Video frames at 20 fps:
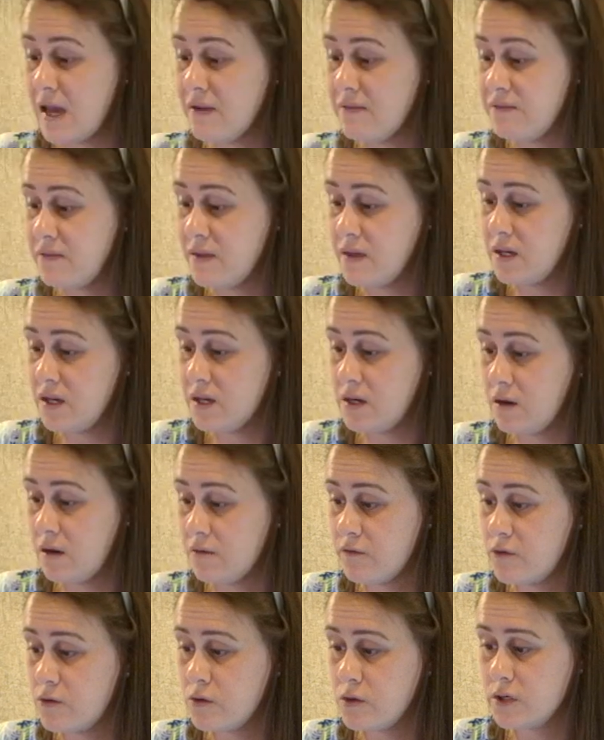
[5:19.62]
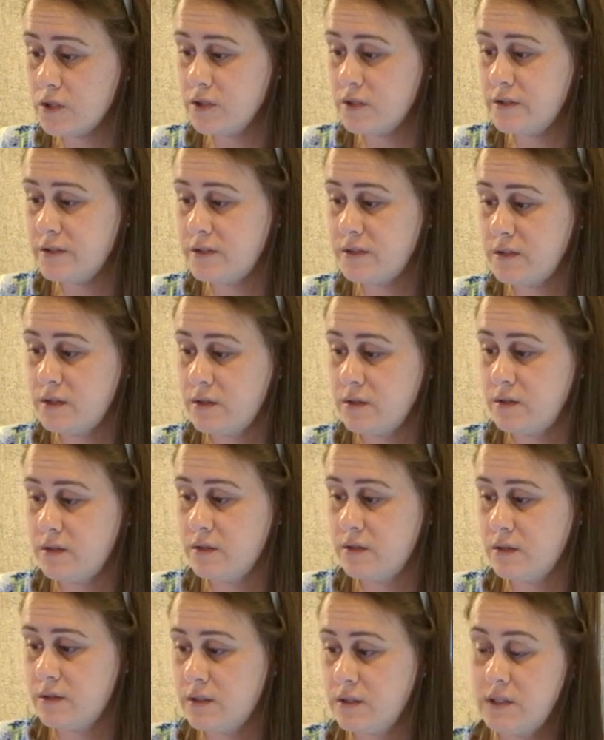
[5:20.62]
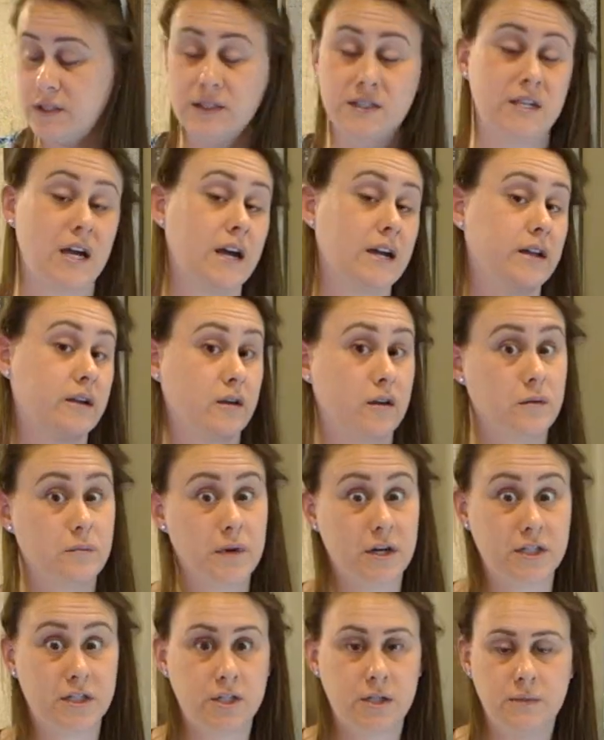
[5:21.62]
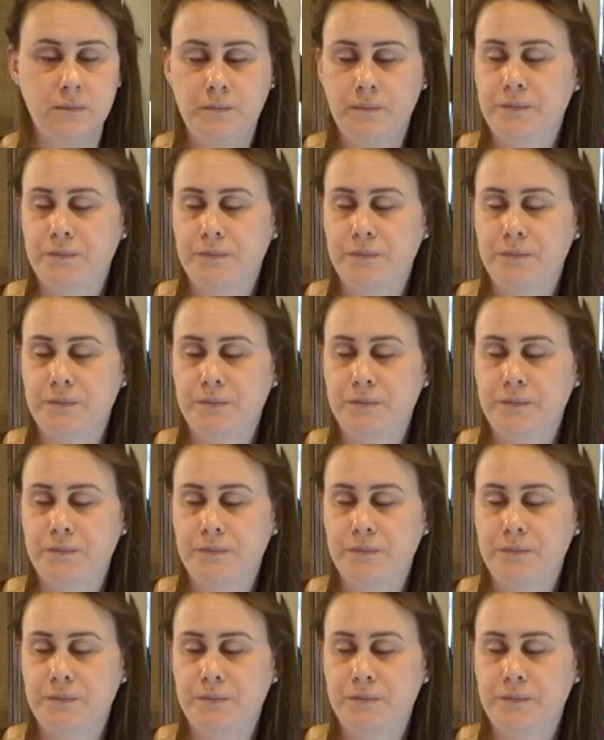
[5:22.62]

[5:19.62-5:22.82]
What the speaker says: And then, of course, deciding on a budget.